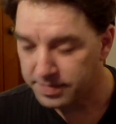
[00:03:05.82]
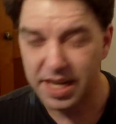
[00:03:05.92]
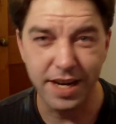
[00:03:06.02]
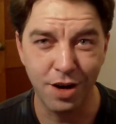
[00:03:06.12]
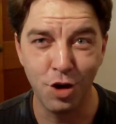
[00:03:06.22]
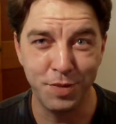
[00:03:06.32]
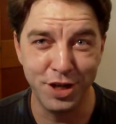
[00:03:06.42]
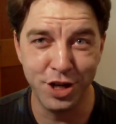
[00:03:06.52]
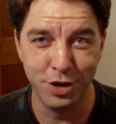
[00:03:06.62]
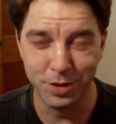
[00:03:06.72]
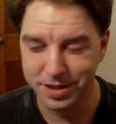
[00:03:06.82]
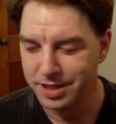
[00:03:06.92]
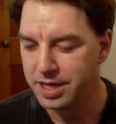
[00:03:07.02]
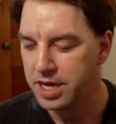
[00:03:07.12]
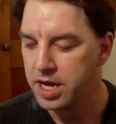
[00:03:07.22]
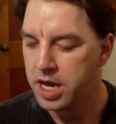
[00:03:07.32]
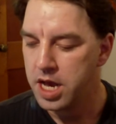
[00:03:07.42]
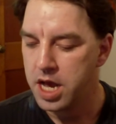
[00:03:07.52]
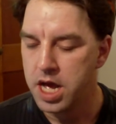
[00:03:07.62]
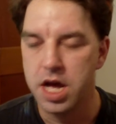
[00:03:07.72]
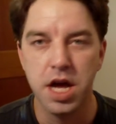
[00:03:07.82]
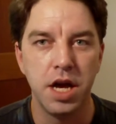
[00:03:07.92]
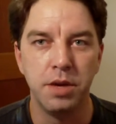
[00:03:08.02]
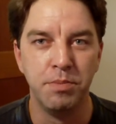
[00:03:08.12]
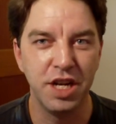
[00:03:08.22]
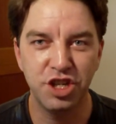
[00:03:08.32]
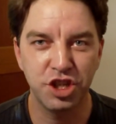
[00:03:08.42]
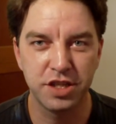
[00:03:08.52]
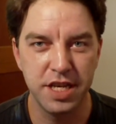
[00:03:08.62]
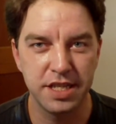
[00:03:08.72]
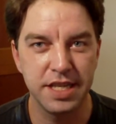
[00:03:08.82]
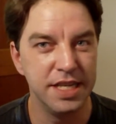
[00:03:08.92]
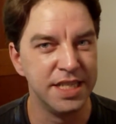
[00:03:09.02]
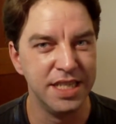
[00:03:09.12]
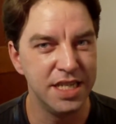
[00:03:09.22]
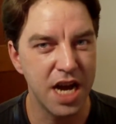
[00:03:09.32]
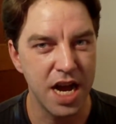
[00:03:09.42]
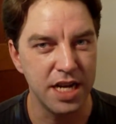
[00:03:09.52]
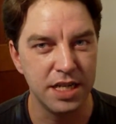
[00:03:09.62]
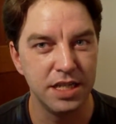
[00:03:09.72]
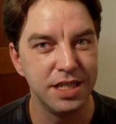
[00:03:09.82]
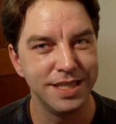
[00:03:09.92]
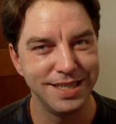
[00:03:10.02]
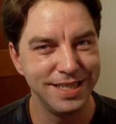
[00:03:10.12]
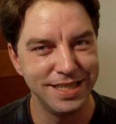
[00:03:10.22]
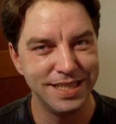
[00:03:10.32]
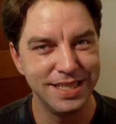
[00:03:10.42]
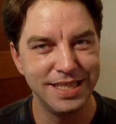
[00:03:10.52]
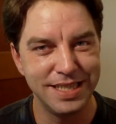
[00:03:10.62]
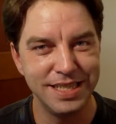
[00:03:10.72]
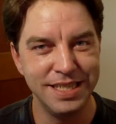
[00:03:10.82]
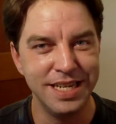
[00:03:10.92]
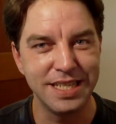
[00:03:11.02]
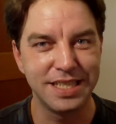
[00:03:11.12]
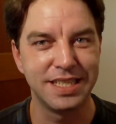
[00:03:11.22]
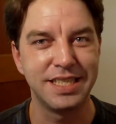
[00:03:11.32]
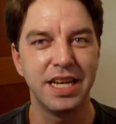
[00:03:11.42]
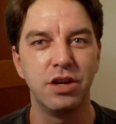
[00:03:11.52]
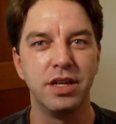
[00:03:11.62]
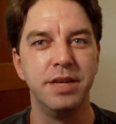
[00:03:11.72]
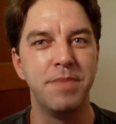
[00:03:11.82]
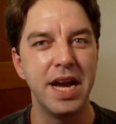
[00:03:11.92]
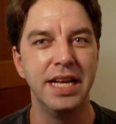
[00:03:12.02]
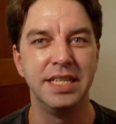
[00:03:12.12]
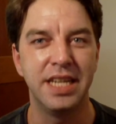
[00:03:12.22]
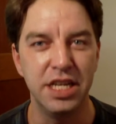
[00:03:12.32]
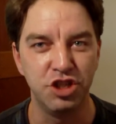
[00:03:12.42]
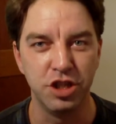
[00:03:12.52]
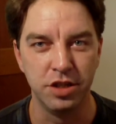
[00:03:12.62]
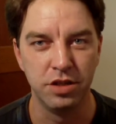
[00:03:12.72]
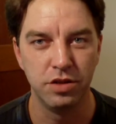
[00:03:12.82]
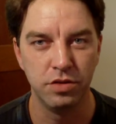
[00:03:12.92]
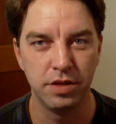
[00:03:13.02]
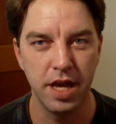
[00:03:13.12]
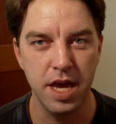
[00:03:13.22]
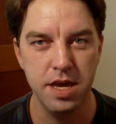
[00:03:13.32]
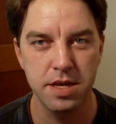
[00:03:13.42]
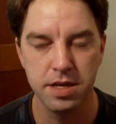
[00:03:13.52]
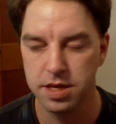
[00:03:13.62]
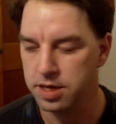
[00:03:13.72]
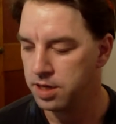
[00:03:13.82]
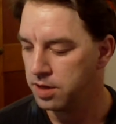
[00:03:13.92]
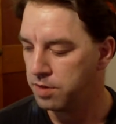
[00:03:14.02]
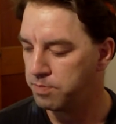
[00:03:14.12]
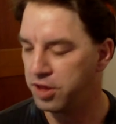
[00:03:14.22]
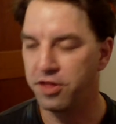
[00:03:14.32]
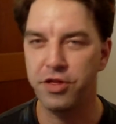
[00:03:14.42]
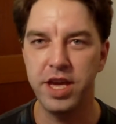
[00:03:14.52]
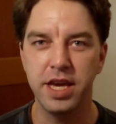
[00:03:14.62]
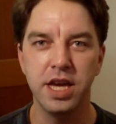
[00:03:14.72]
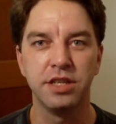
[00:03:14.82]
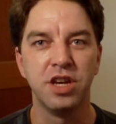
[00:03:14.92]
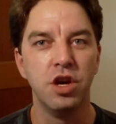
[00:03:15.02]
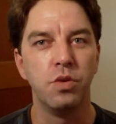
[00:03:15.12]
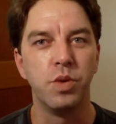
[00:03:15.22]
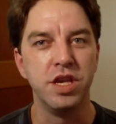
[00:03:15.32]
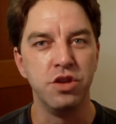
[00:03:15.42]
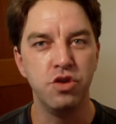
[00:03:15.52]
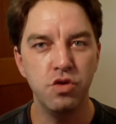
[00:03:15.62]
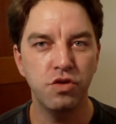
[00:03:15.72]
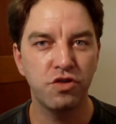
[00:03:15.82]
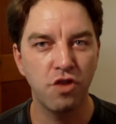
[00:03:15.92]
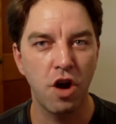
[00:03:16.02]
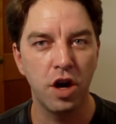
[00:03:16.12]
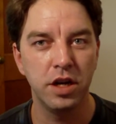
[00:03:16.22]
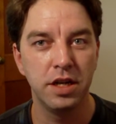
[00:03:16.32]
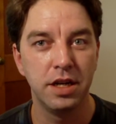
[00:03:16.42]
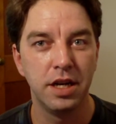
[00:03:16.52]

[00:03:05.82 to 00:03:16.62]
and I hope you do, maliciousness is not necessarily my intention, okay? But the thing is, when you start